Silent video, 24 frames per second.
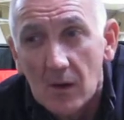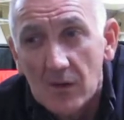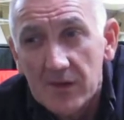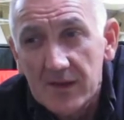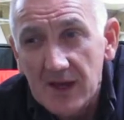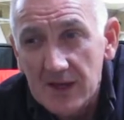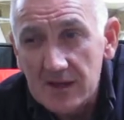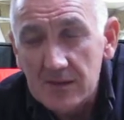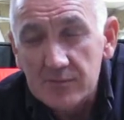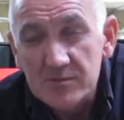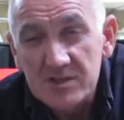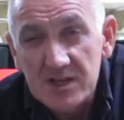The
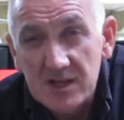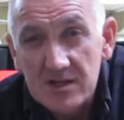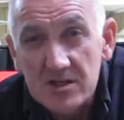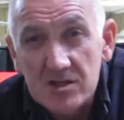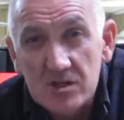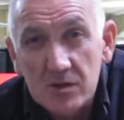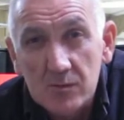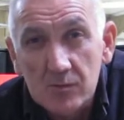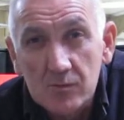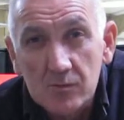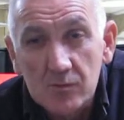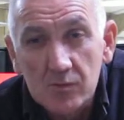
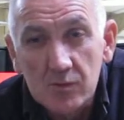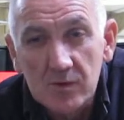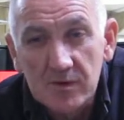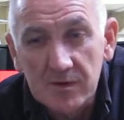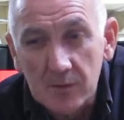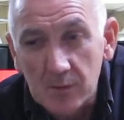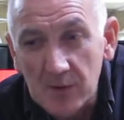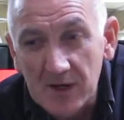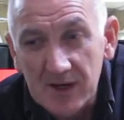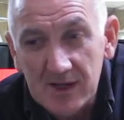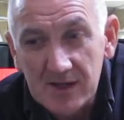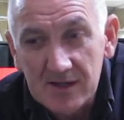adaptation with
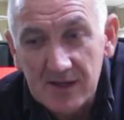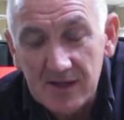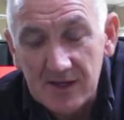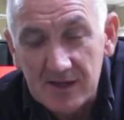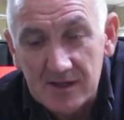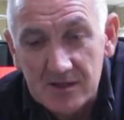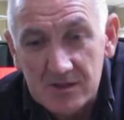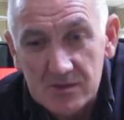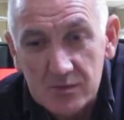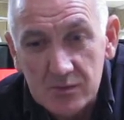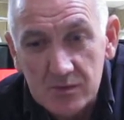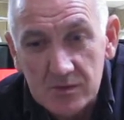
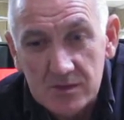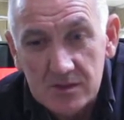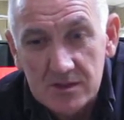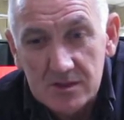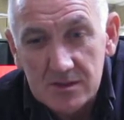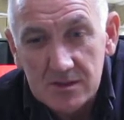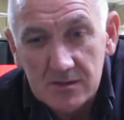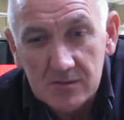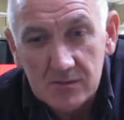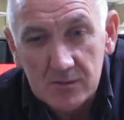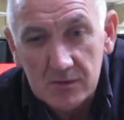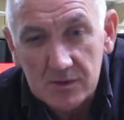Awaydays was
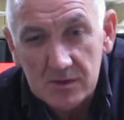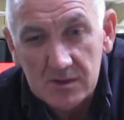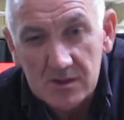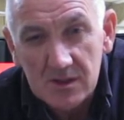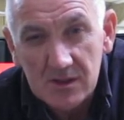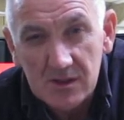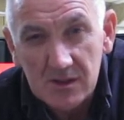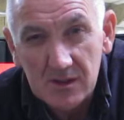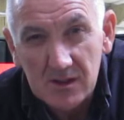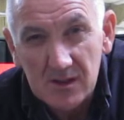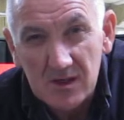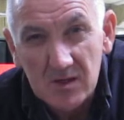
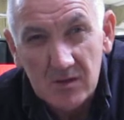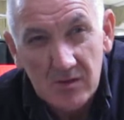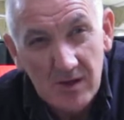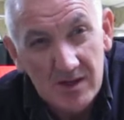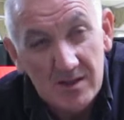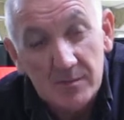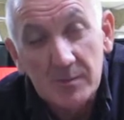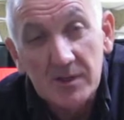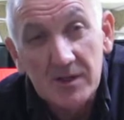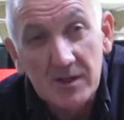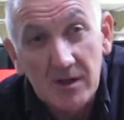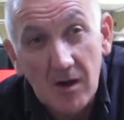
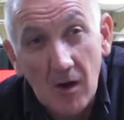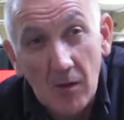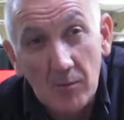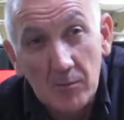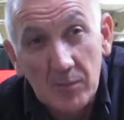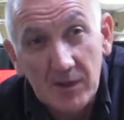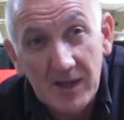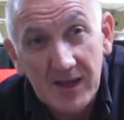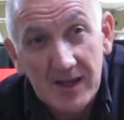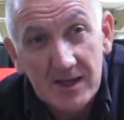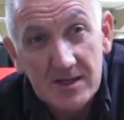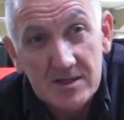incredibly
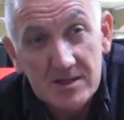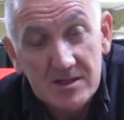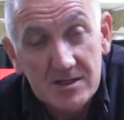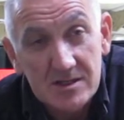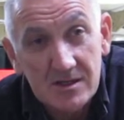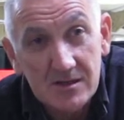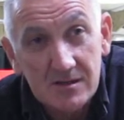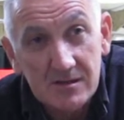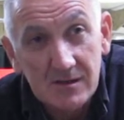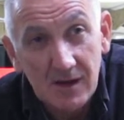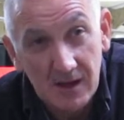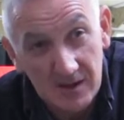complex,
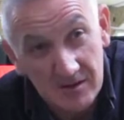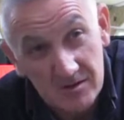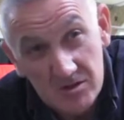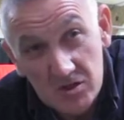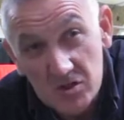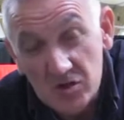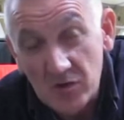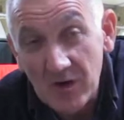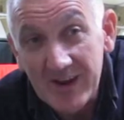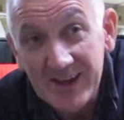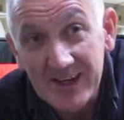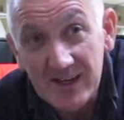
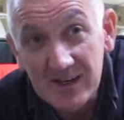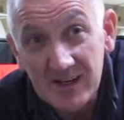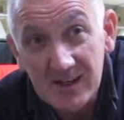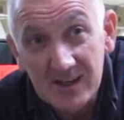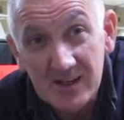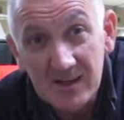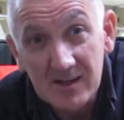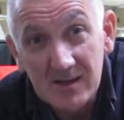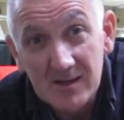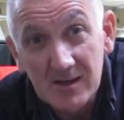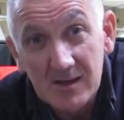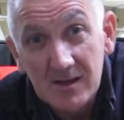draining,
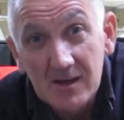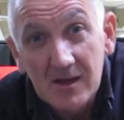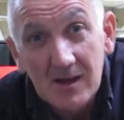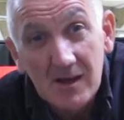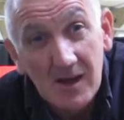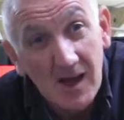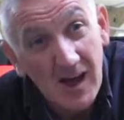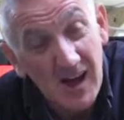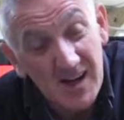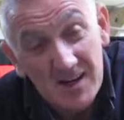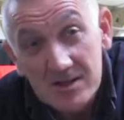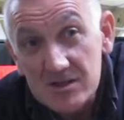
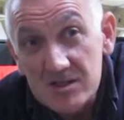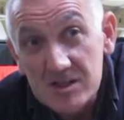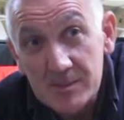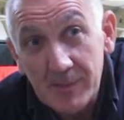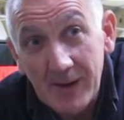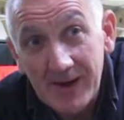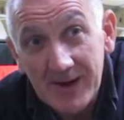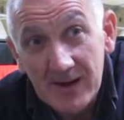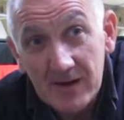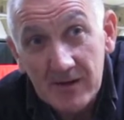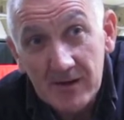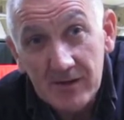and
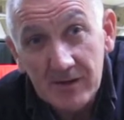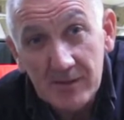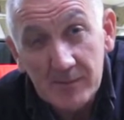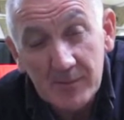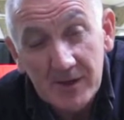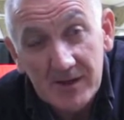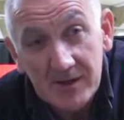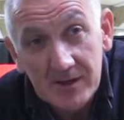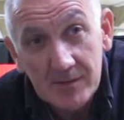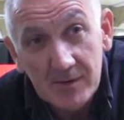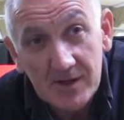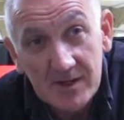inspiring in
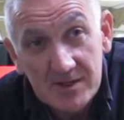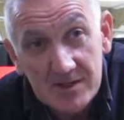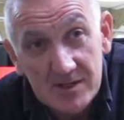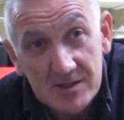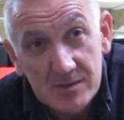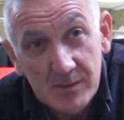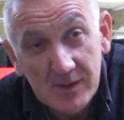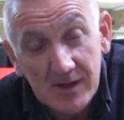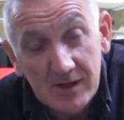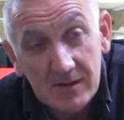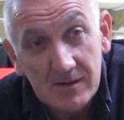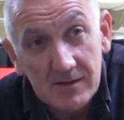many ways as
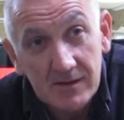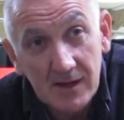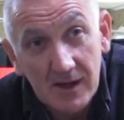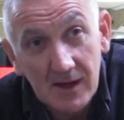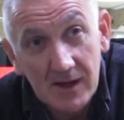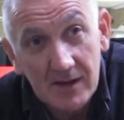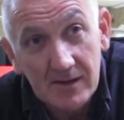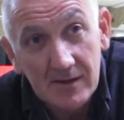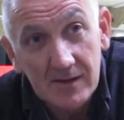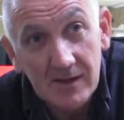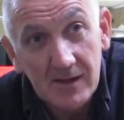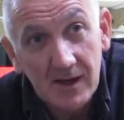well.
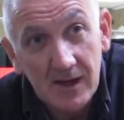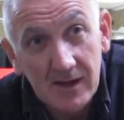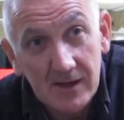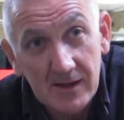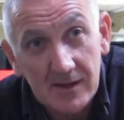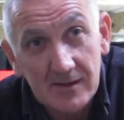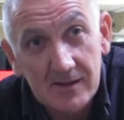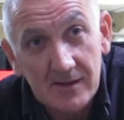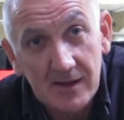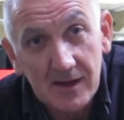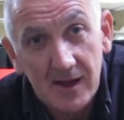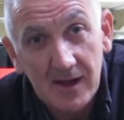And I
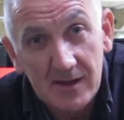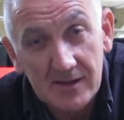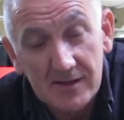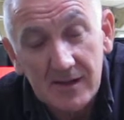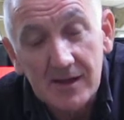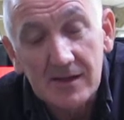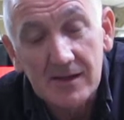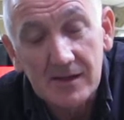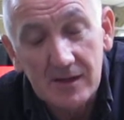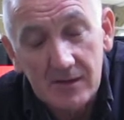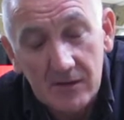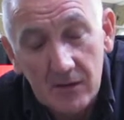
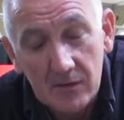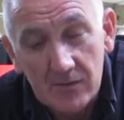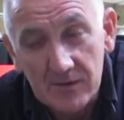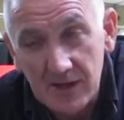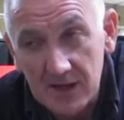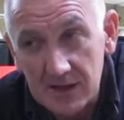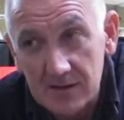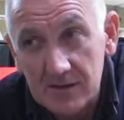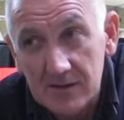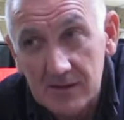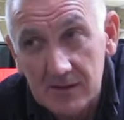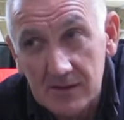think, you know,
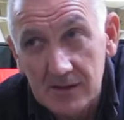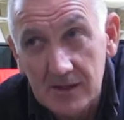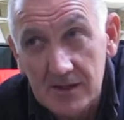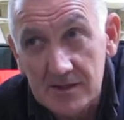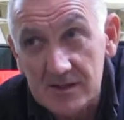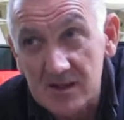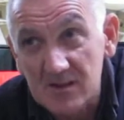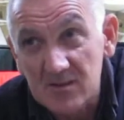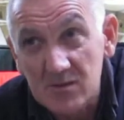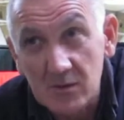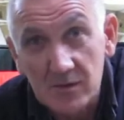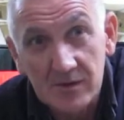that
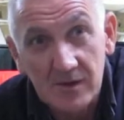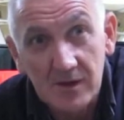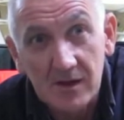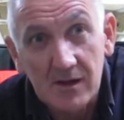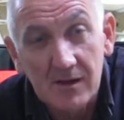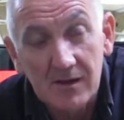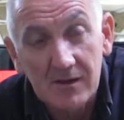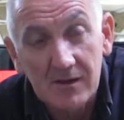is another